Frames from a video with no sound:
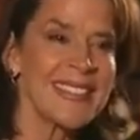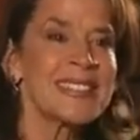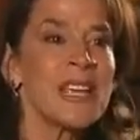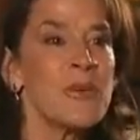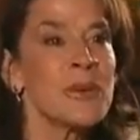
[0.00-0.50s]

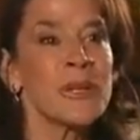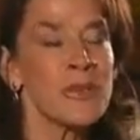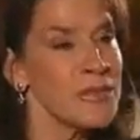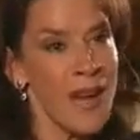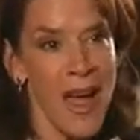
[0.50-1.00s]
to say we could
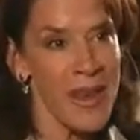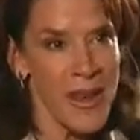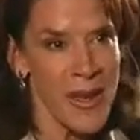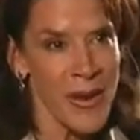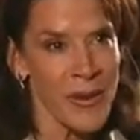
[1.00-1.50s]
have not
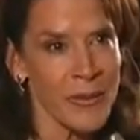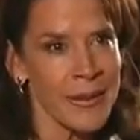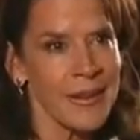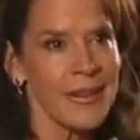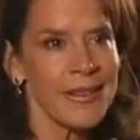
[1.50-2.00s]
known
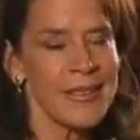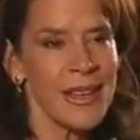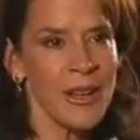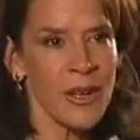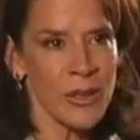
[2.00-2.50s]
that